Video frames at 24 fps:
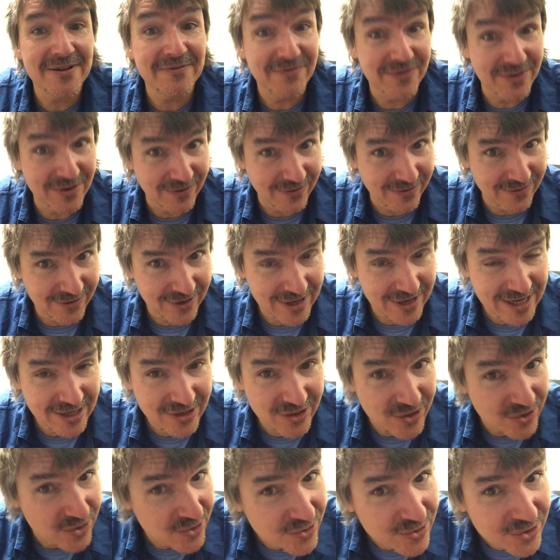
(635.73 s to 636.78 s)
feel free
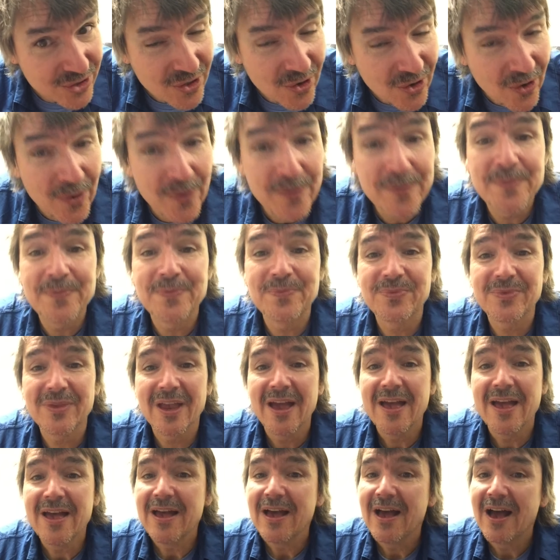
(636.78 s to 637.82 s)
to do so.
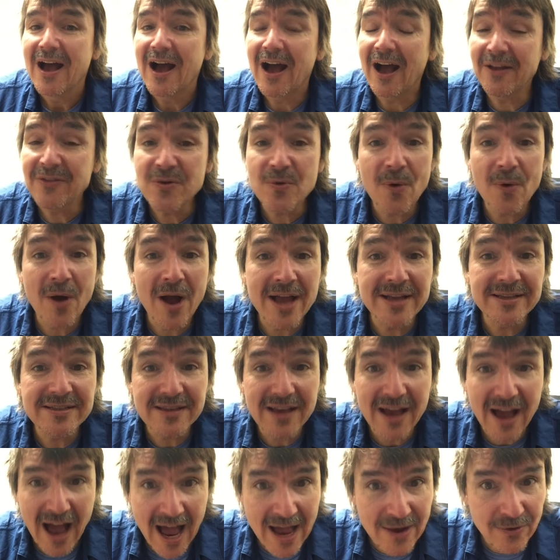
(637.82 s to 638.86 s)
Otherwise,
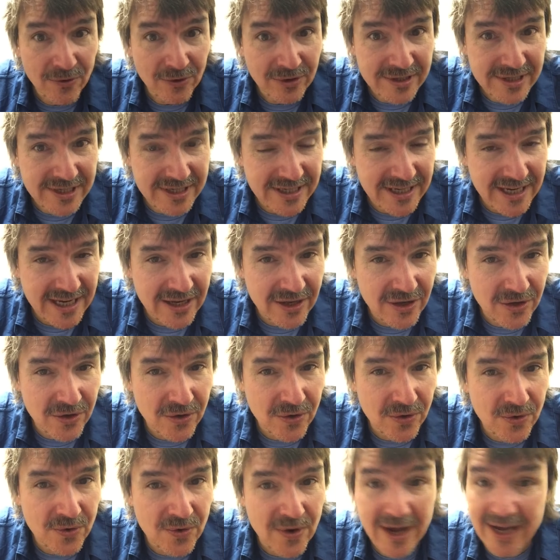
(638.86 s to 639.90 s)
I will see
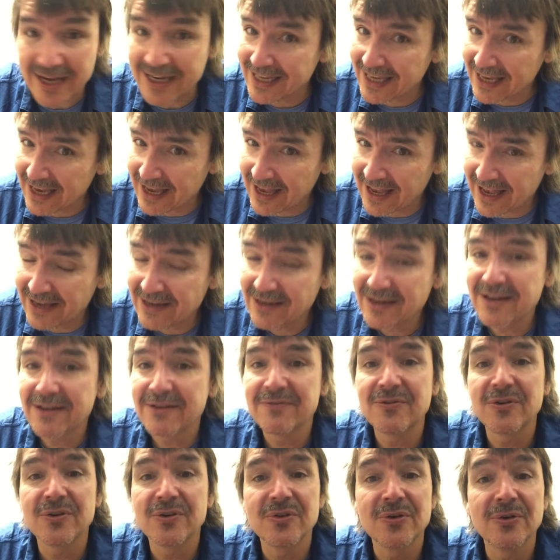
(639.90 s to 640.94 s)
you again
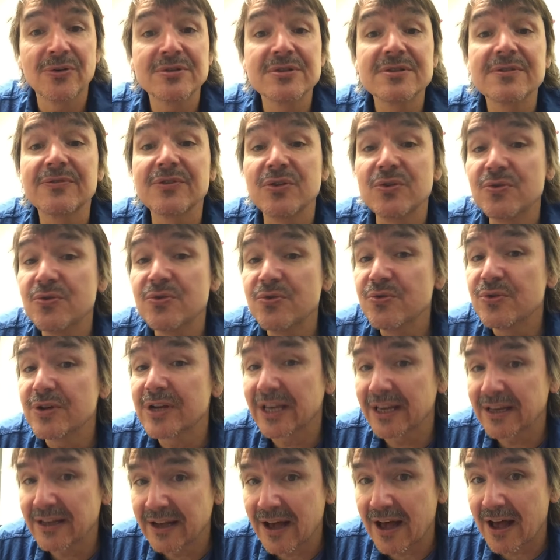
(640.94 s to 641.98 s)
for those of you who
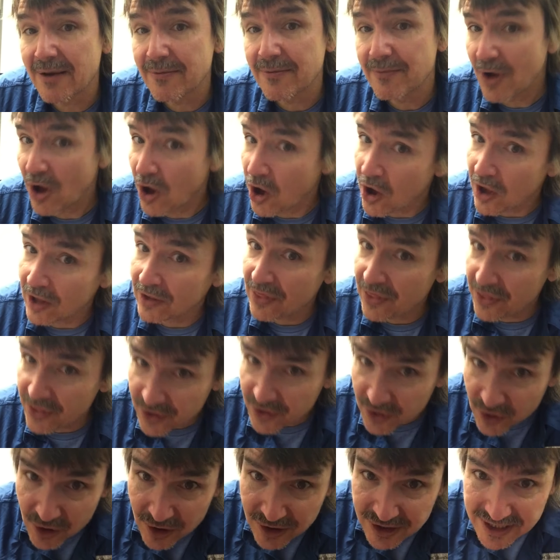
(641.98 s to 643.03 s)
can come on
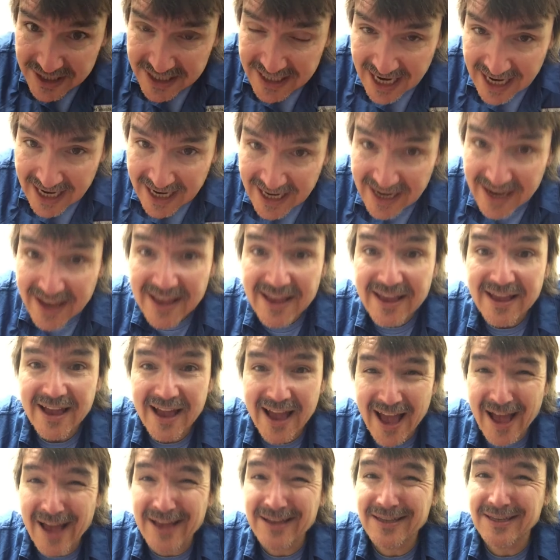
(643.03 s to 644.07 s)
Thursday
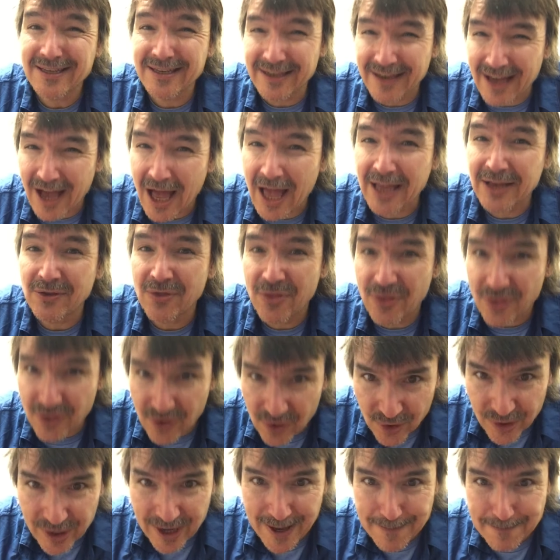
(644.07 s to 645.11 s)
at
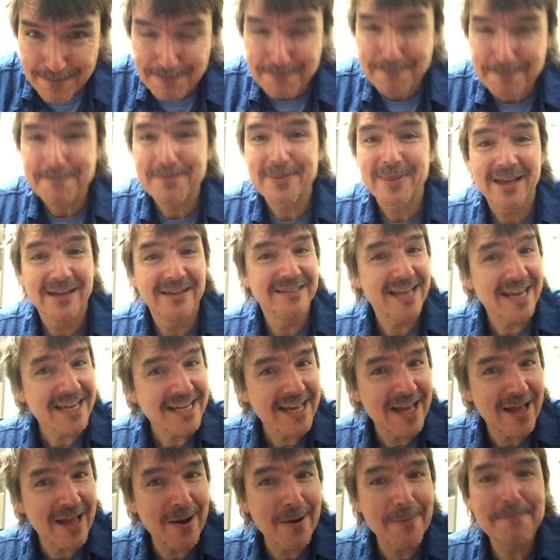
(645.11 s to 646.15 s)
9:30.
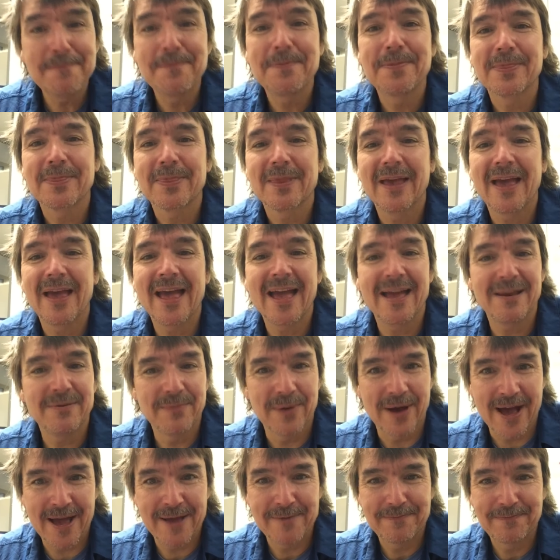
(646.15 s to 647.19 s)
Take care and
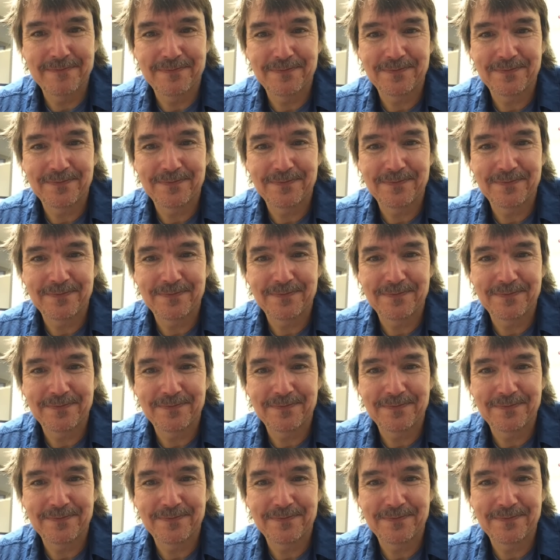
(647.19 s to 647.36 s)
bye.